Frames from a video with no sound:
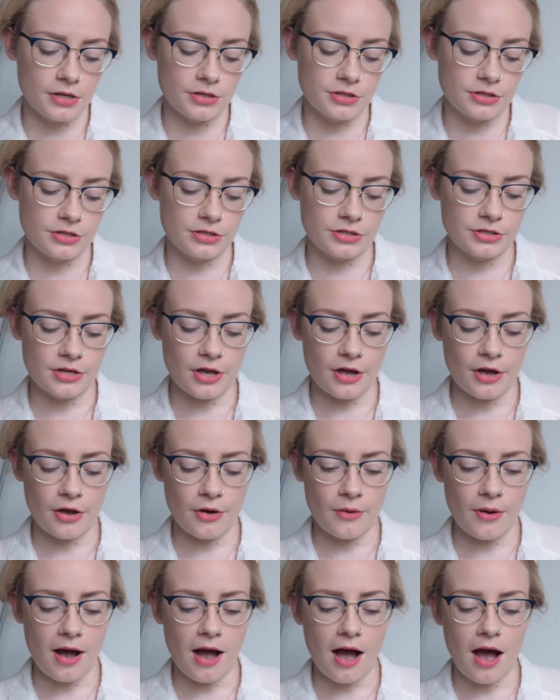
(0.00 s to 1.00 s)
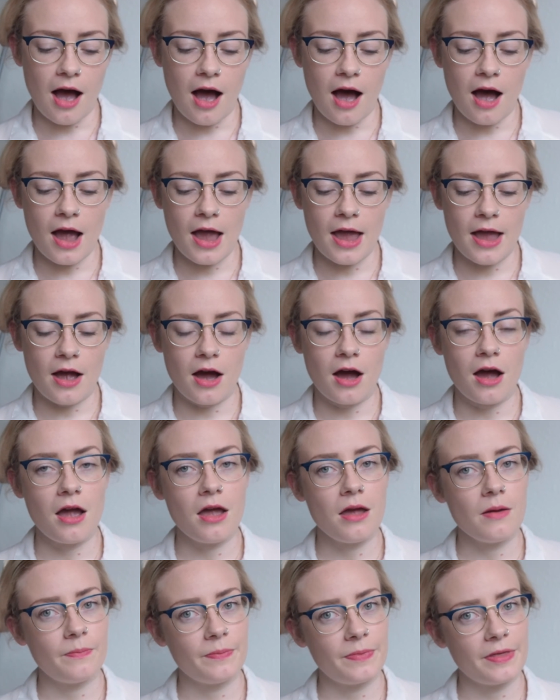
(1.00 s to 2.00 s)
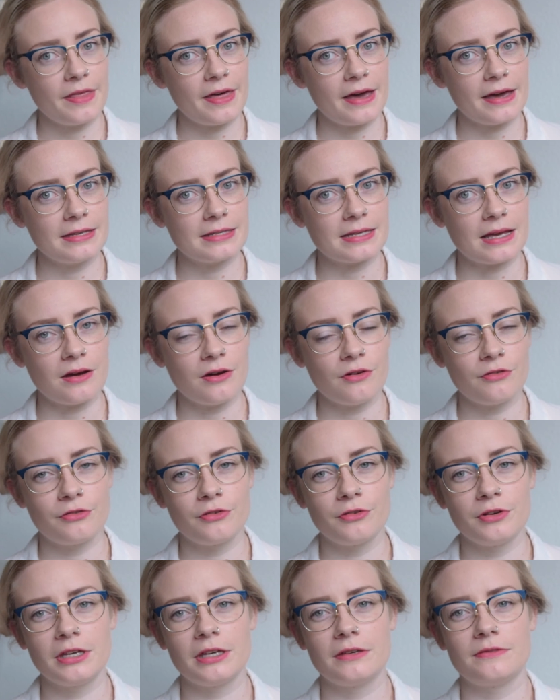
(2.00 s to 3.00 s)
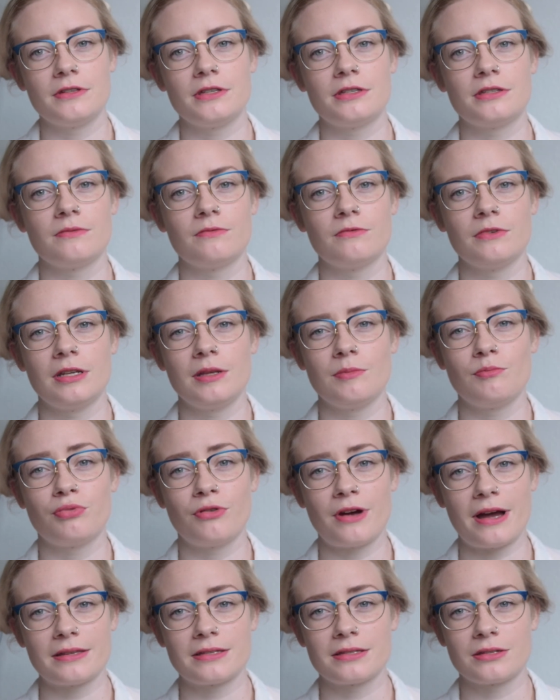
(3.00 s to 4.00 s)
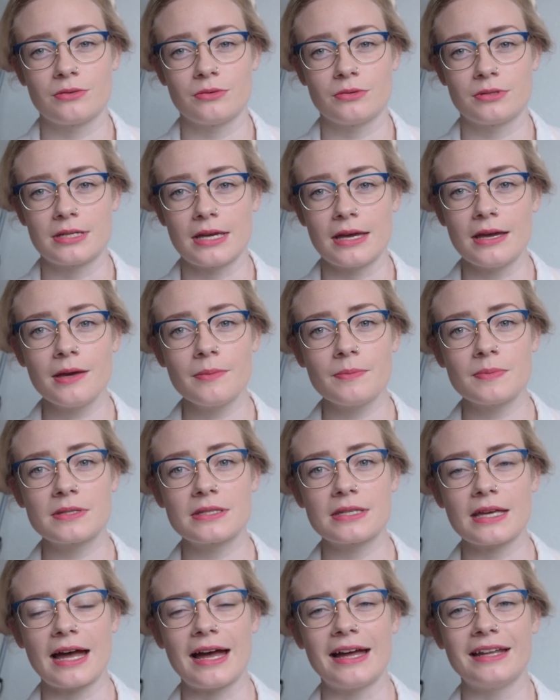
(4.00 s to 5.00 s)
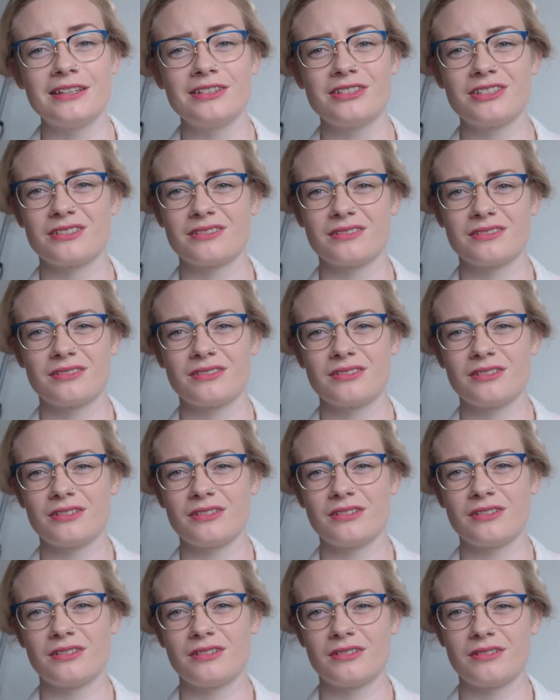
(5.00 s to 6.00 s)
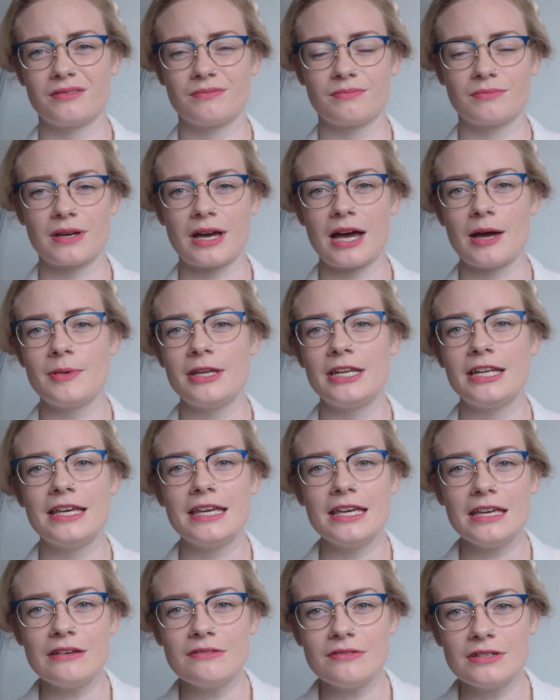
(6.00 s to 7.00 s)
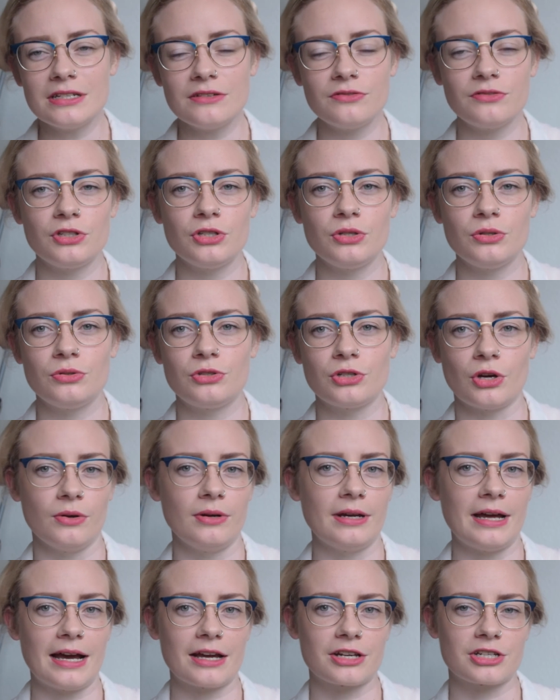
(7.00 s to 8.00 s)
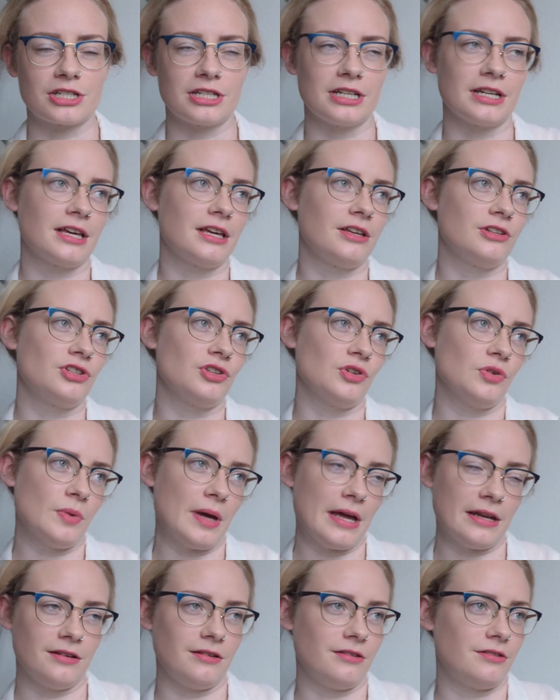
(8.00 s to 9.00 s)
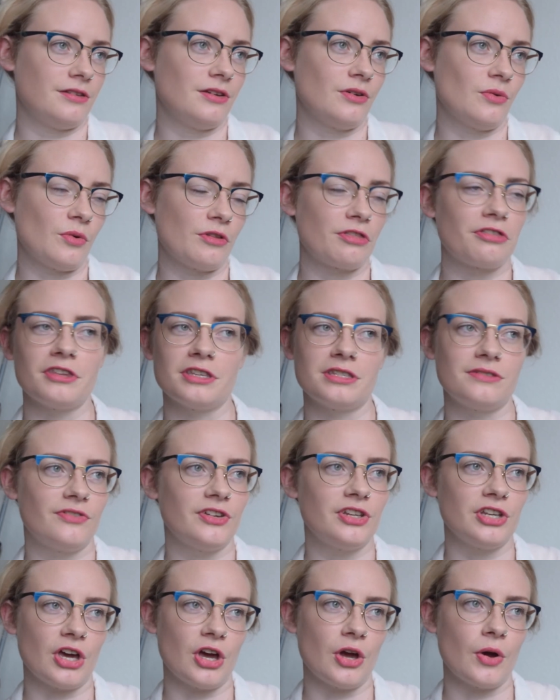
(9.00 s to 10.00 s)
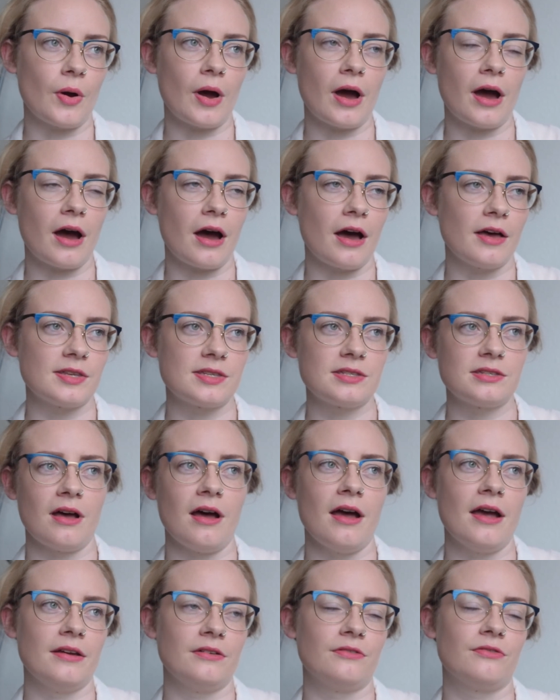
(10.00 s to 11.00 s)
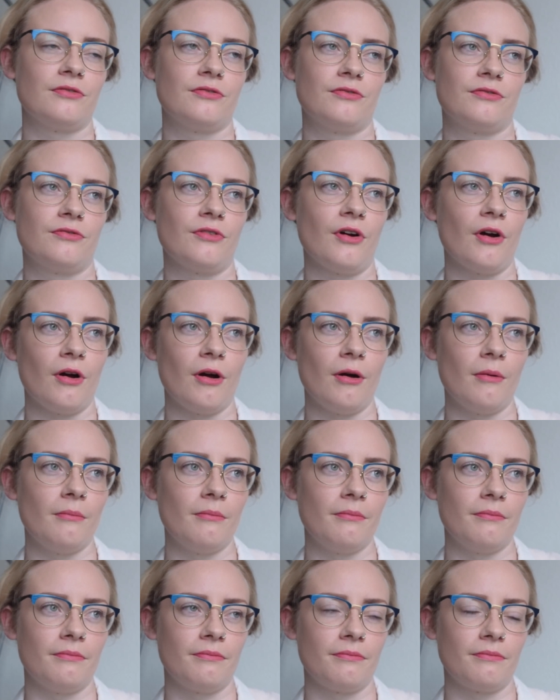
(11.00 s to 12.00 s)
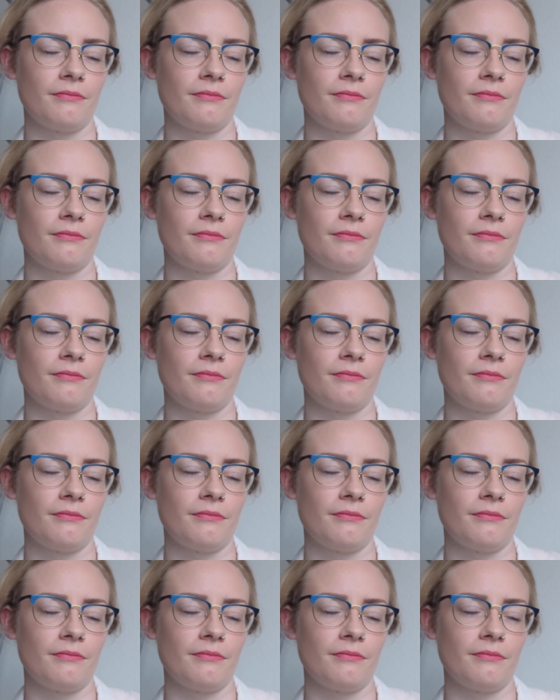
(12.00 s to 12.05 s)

So I hope that is helpful and gives you some really practical tips. And I mean, even if you don't actually do anything with this video aside from